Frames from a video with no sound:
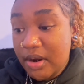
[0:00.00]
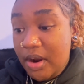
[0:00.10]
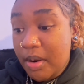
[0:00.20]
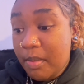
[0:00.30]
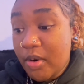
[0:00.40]

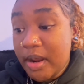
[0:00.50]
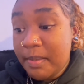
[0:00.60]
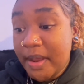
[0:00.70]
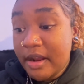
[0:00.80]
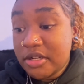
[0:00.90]
more
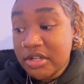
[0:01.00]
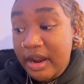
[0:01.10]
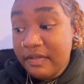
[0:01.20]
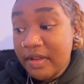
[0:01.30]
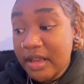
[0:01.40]
impaired
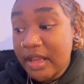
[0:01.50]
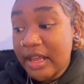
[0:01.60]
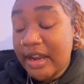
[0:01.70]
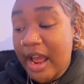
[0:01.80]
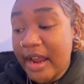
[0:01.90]
driving,
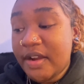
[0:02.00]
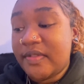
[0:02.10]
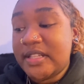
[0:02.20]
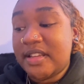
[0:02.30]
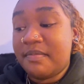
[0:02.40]
and higher
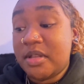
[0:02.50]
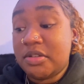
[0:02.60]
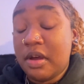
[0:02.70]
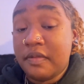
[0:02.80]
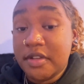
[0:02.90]
rates of mental
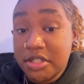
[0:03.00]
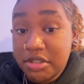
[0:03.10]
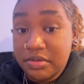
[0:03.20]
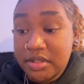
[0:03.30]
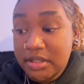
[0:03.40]
health
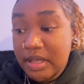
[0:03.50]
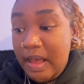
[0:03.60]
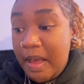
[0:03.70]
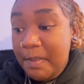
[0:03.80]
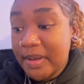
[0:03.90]
issues.
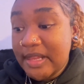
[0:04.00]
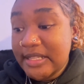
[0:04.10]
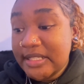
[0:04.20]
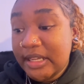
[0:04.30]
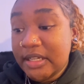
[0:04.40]
But
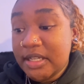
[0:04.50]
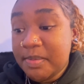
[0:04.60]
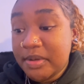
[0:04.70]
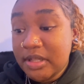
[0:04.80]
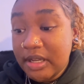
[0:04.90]
let's take a
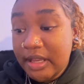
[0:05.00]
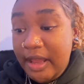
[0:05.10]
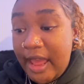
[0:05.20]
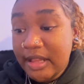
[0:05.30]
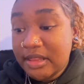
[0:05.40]
deeper look
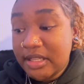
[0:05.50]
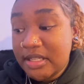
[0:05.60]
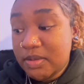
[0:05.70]
at these